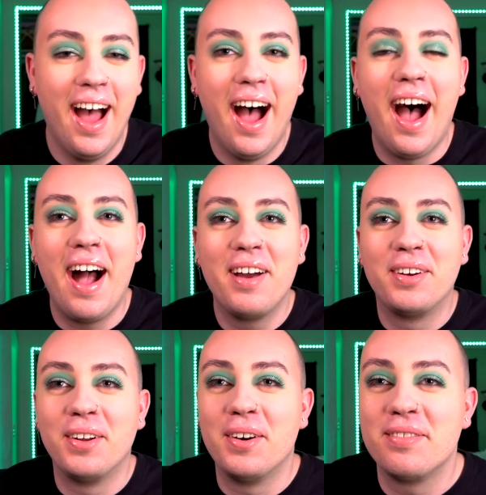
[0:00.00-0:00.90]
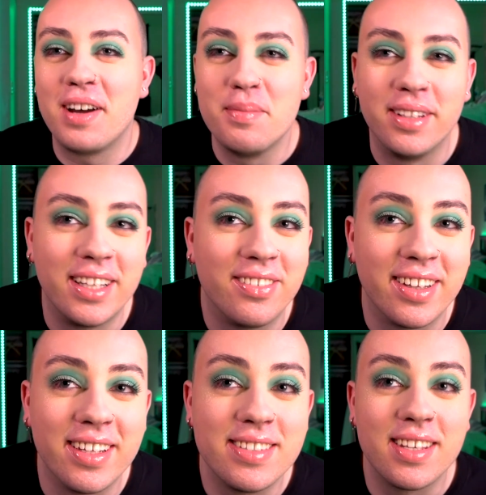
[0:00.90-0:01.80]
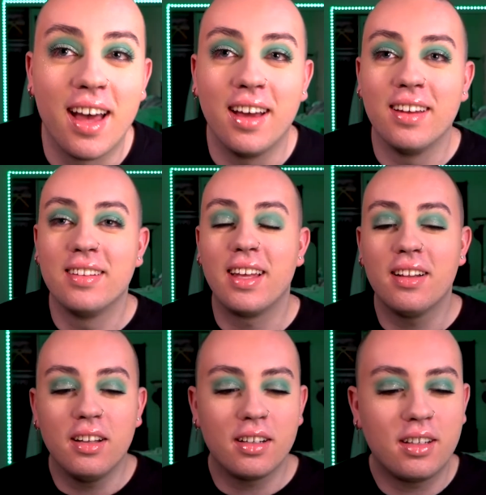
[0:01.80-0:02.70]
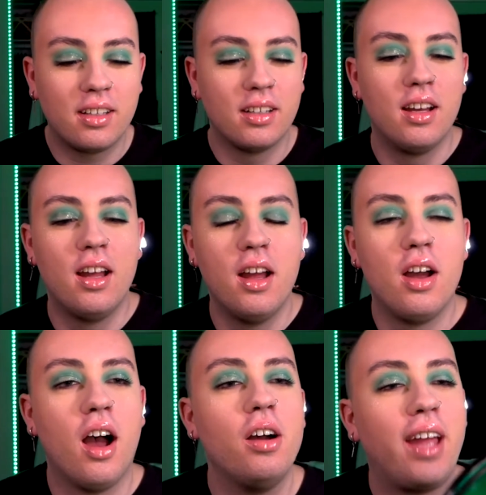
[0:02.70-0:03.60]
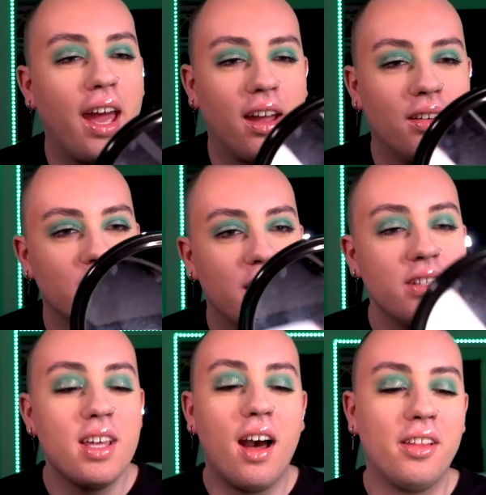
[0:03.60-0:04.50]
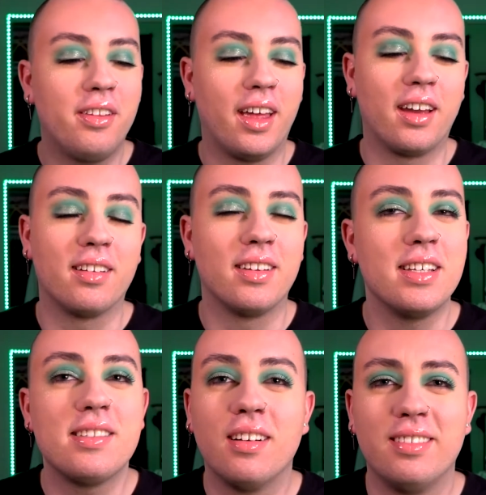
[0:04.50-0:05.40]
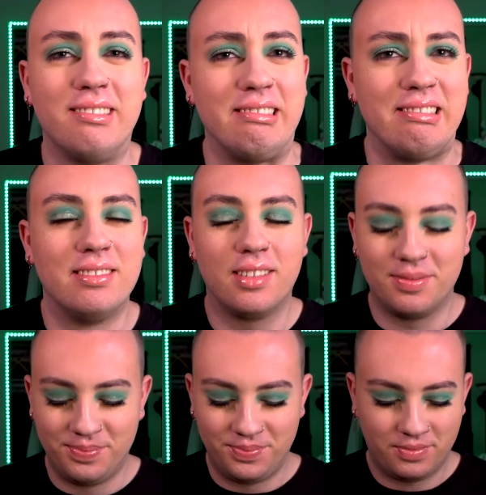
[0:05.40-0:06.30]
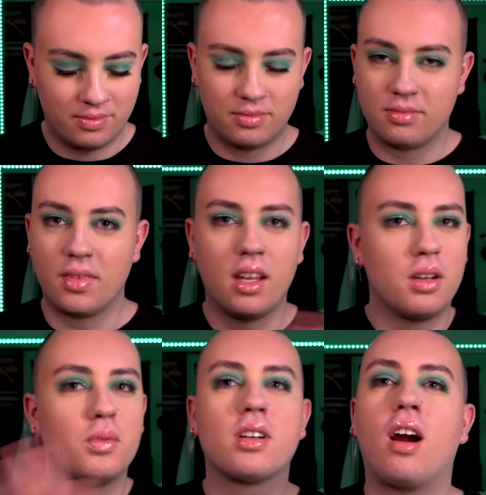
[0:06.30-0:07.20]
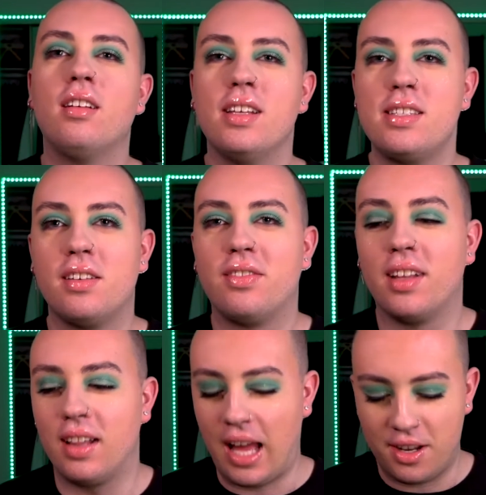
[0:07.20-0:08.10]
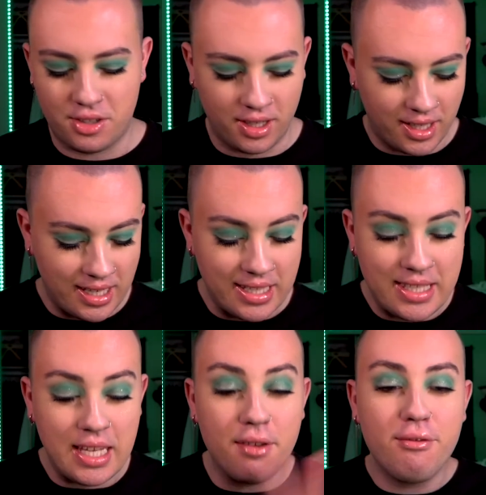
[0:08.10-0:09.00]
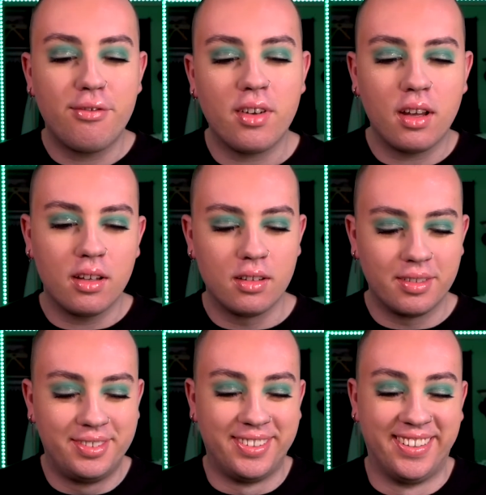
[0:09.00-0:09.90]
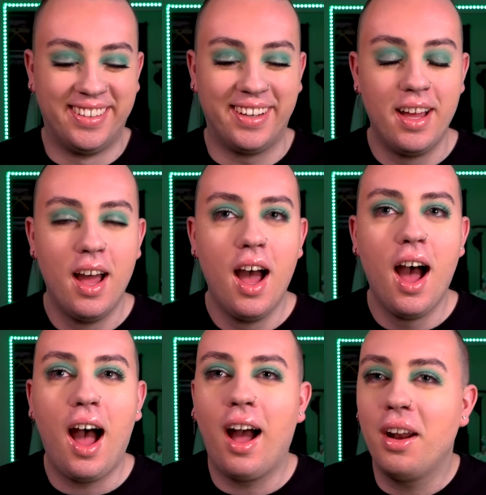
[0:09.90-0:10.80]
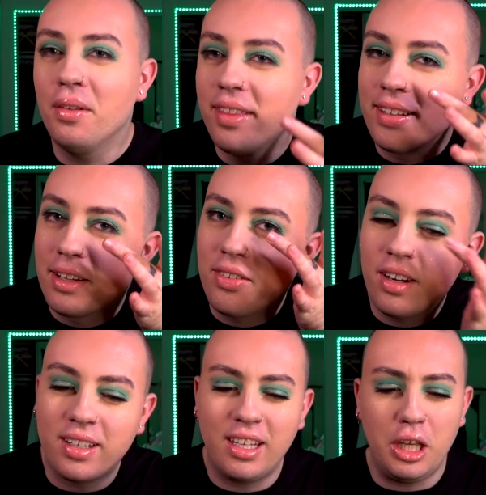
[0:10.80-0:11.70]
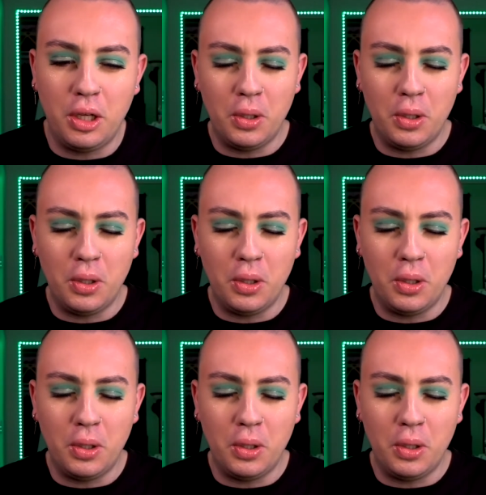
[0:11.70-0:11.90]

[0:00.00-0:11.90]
I don't know if I believe in this yet. They look... Okay, here's the other thing. These aren't... regardless of the lash adhesive, I don't think they're very cute.